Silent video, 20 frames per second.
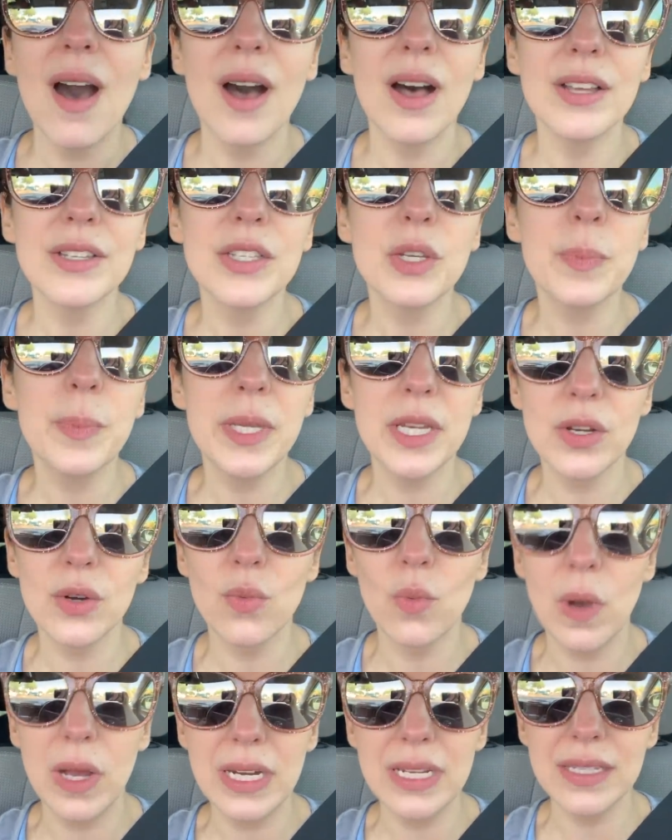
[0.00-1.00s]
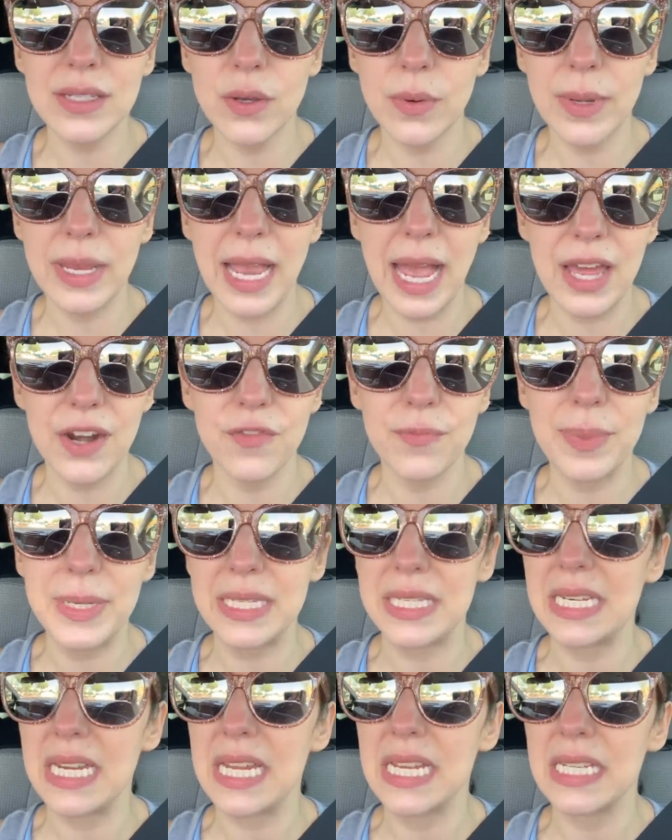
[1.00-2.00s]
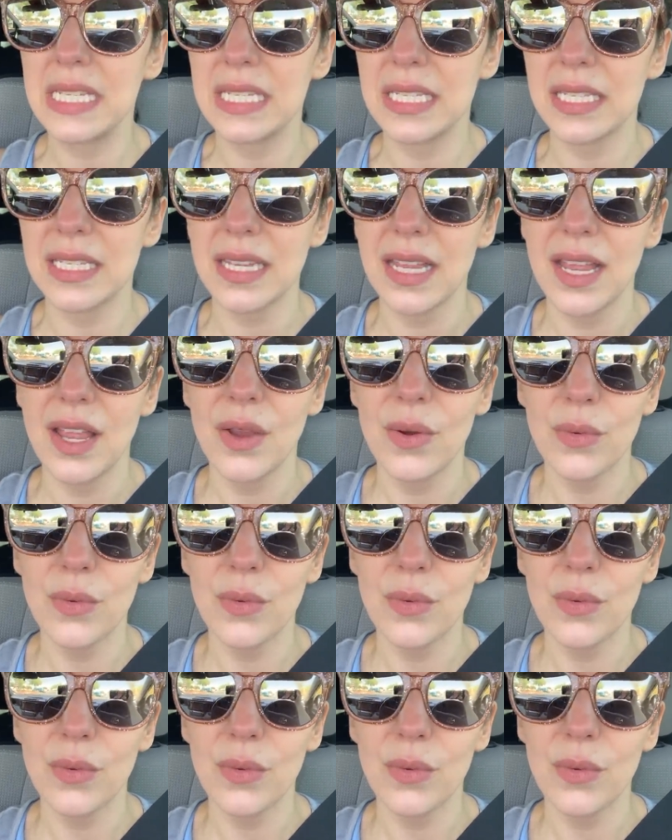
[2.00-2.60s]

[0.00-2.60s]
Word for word: Also, Pier 1 is going out of business.